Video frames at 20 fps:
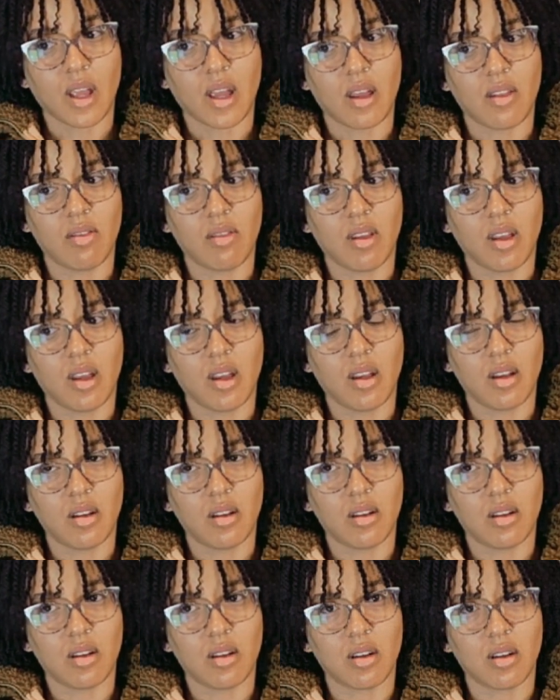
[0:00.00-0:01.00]
And
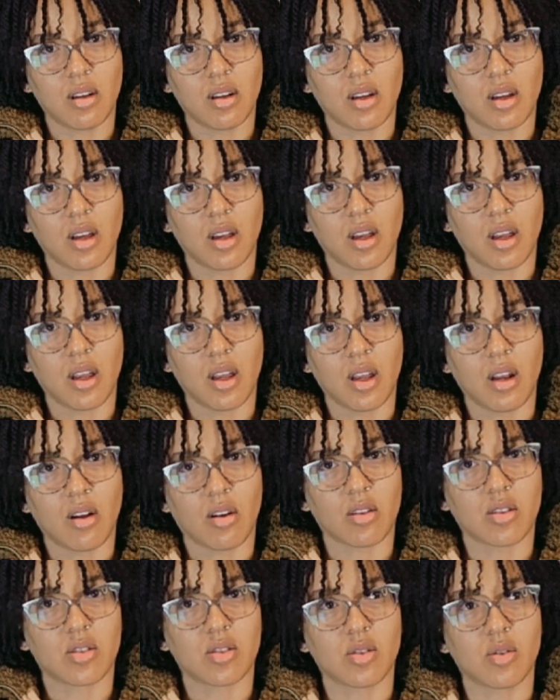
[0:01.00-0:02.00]
then
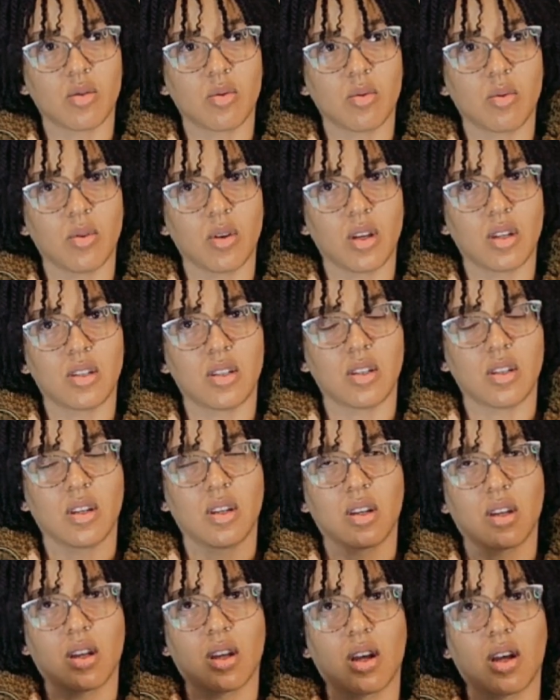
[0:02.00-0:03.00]

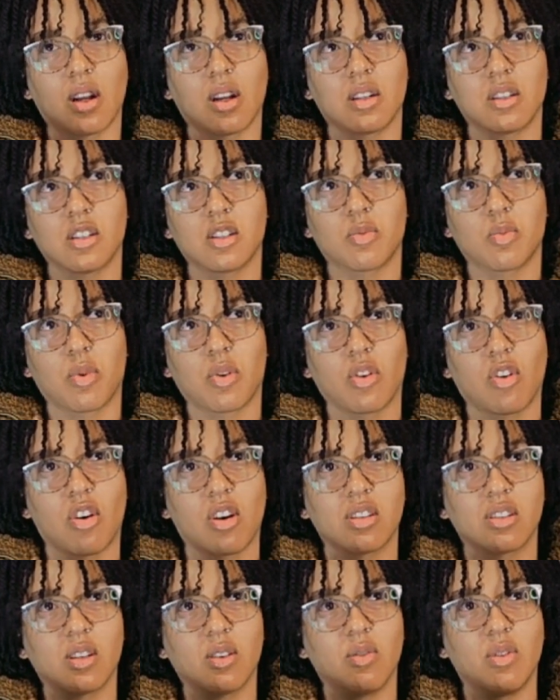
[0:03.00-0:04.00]
it kind of just
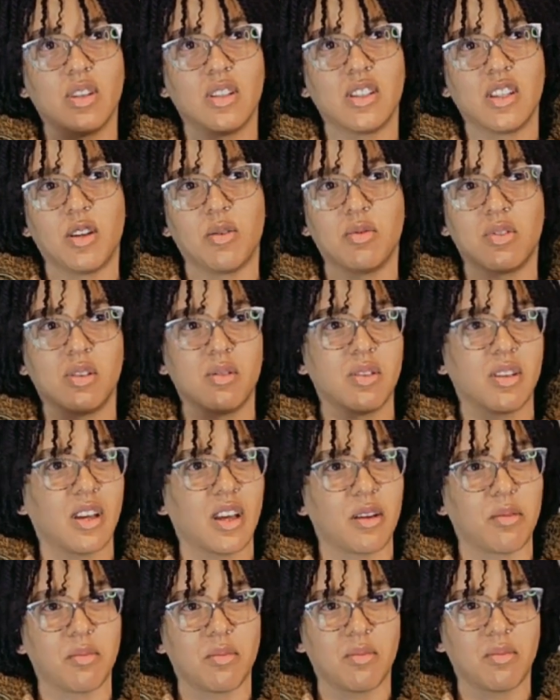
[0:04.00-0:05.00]
progressively seemed to
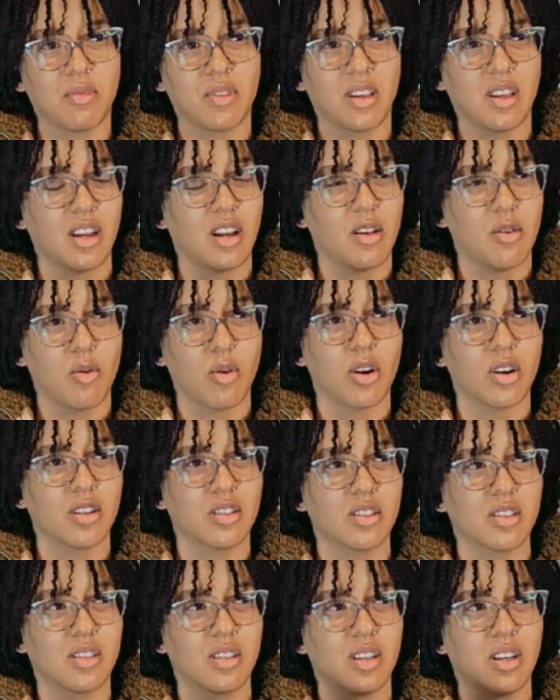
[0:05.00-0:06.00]
keep getting
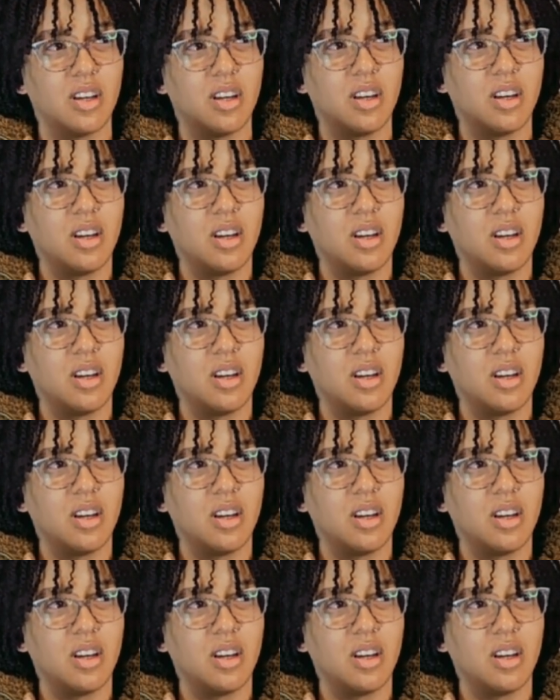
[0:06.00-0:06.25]
worse.